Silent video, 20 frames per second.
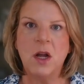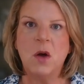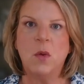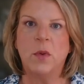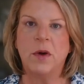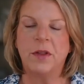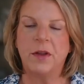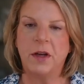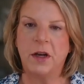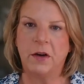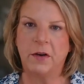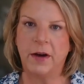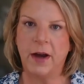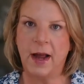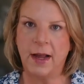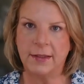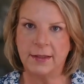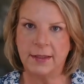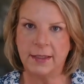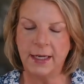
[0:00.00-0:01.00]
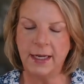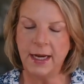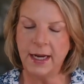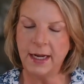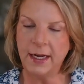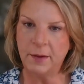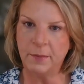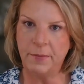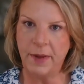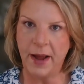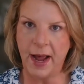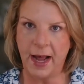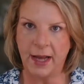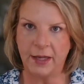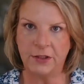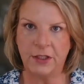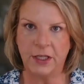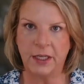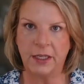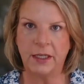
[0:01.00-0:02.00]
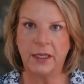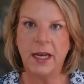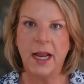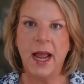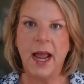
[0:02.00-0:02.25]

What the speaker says: with curiosity and compassion